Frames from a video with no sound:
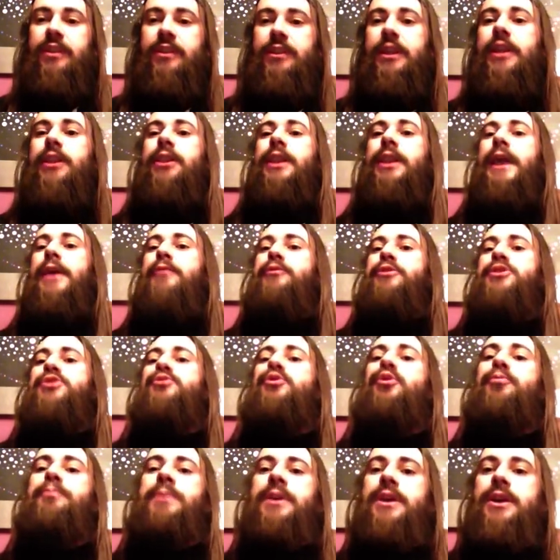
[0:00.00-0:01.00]
That language
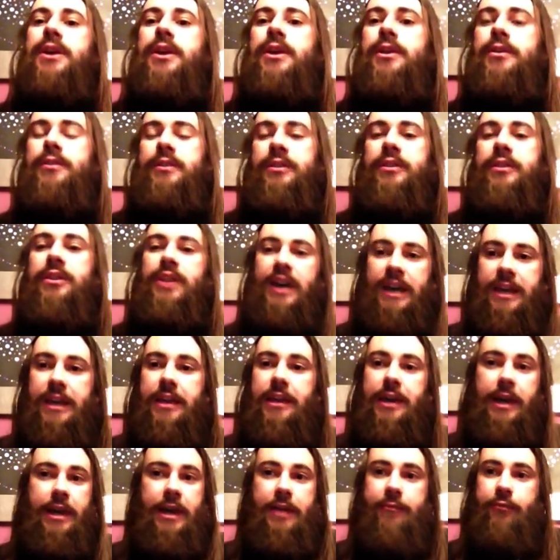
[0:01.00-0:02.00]
will be
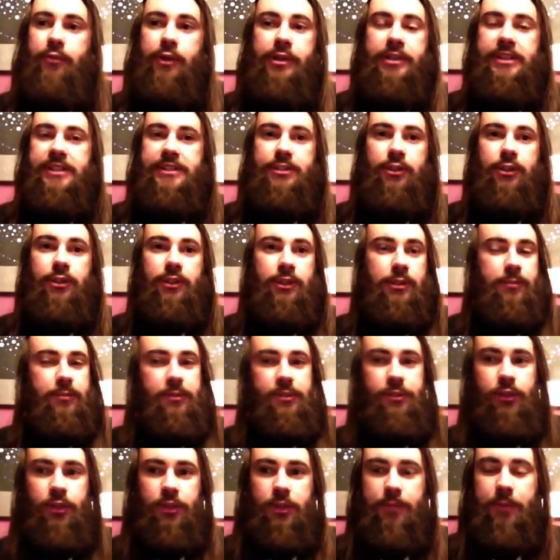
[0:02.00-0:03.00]
Thai. I have already thought
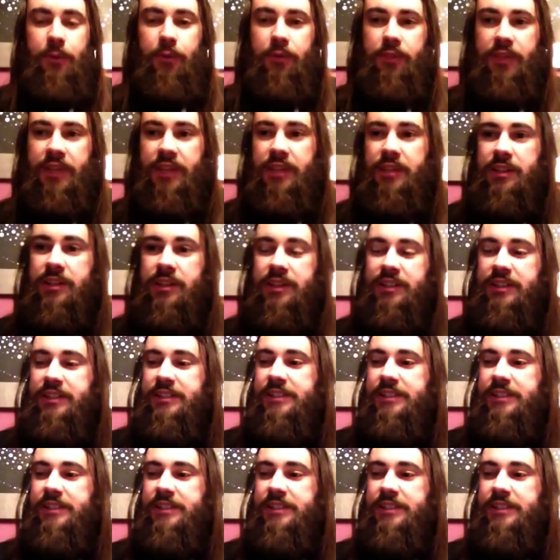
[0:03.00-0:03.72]
about that.